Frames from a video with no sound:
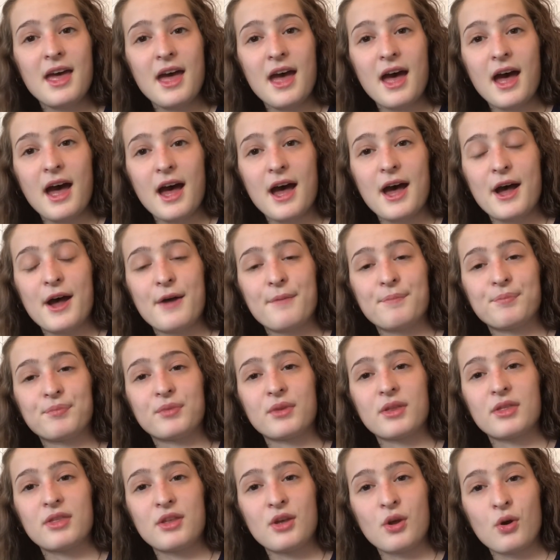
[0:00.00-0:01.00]

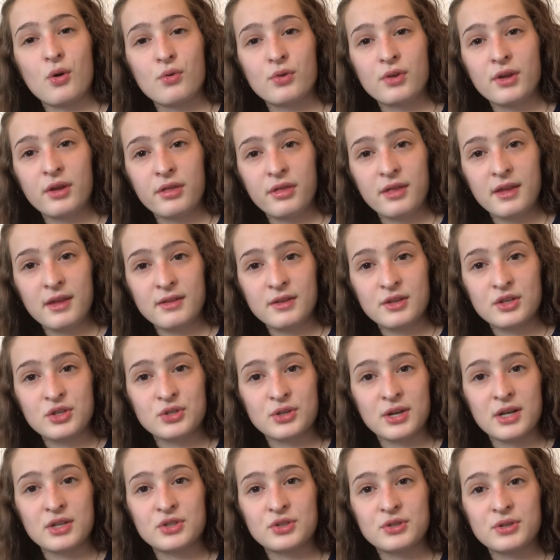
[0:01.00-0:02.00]
The only thing the
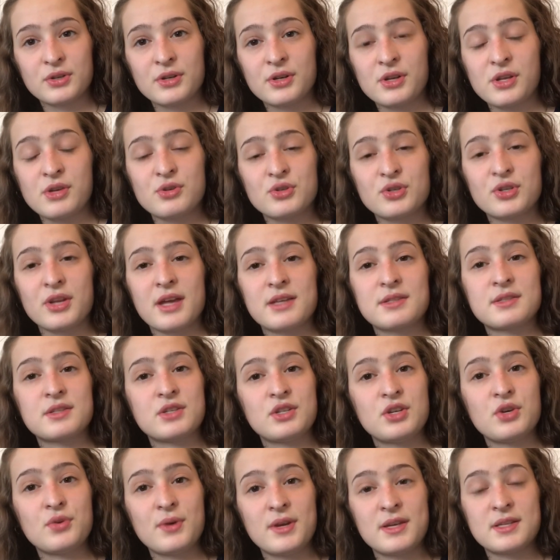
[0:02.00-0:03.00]
treasurer usually has
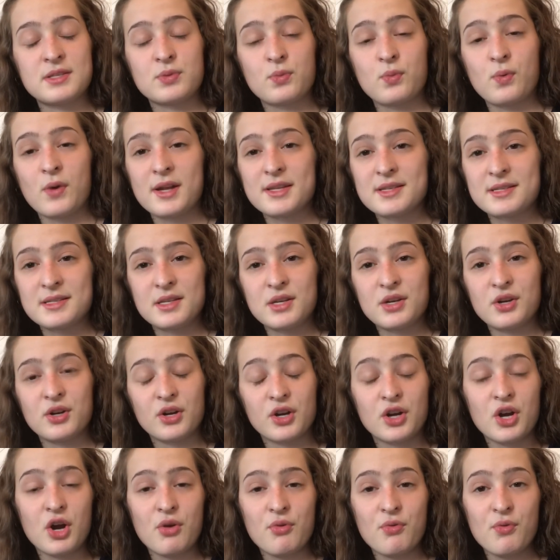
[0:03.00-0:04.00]
to do is once a
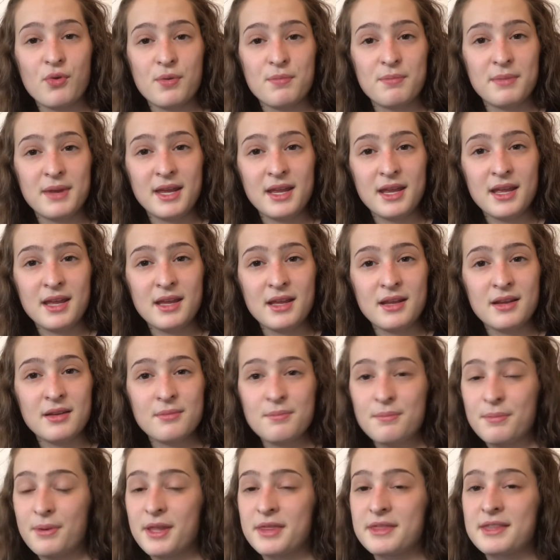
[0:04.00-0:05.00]
year go to a
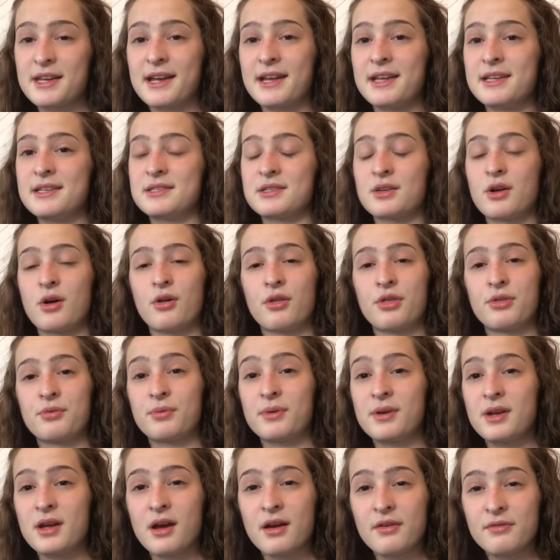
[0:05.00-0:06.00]
meeting, but that is all
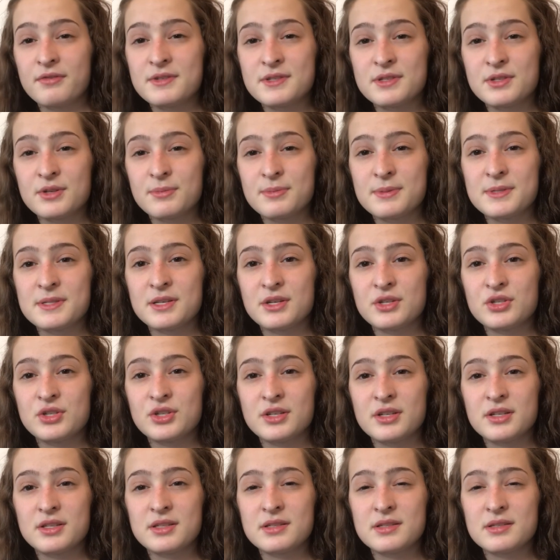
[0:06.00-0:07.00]
3 officer
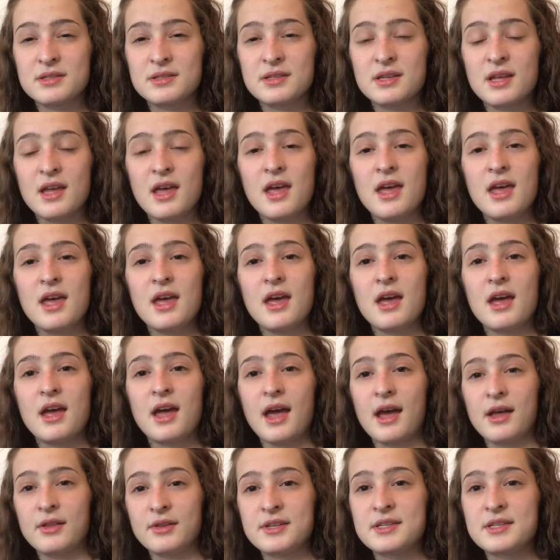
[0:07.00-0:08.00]
positions.
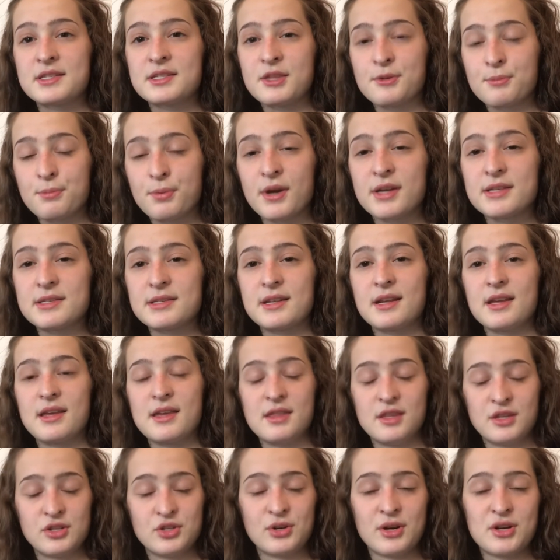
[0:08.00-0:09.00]
At least the president
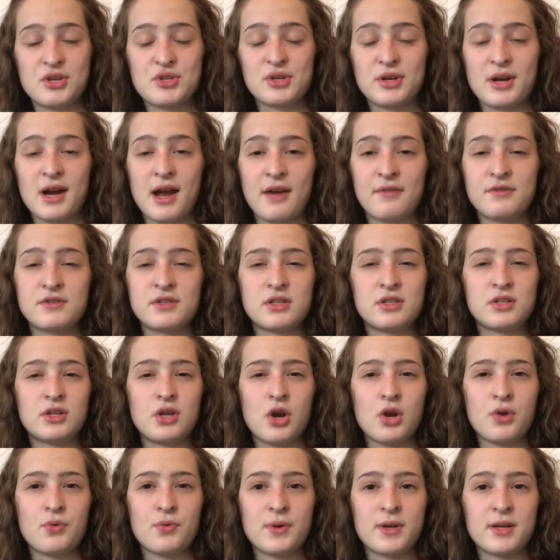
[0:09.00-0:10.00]
and the treasurer have to
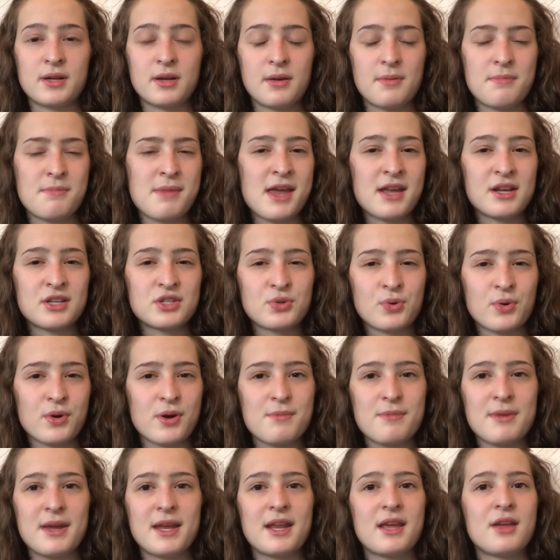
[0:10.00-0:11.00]
go to a mandatory
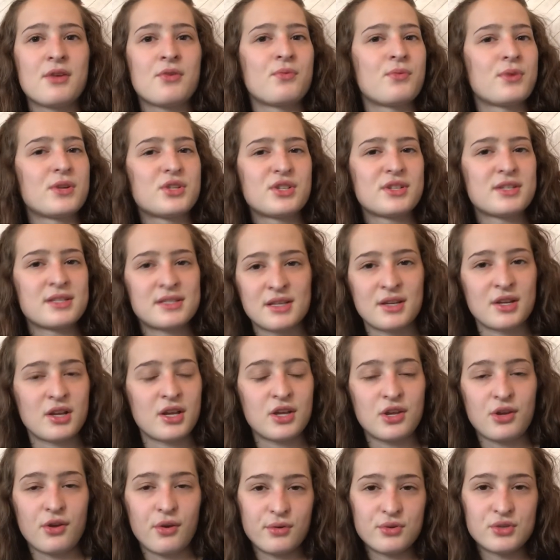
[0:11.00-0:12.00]
meeting, which isn't a
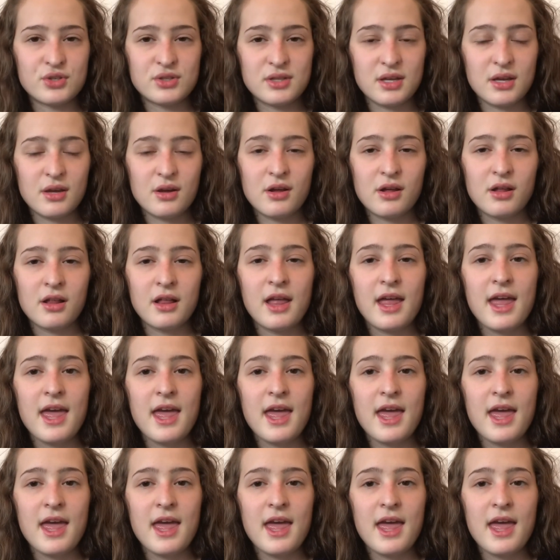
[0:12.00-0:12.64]
huge deal.